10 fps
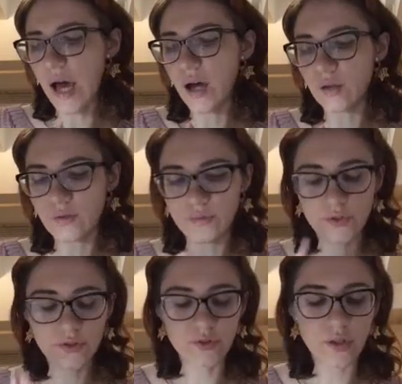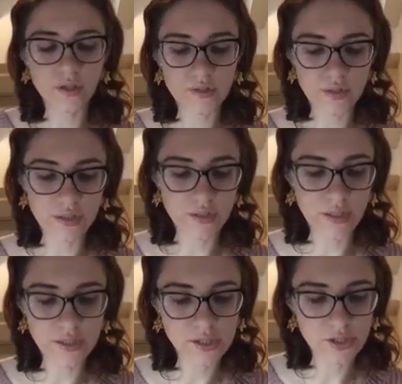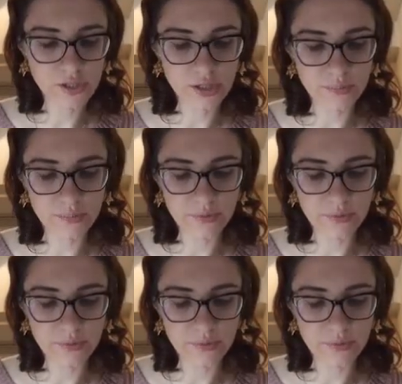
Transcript: out of this toxic relationship.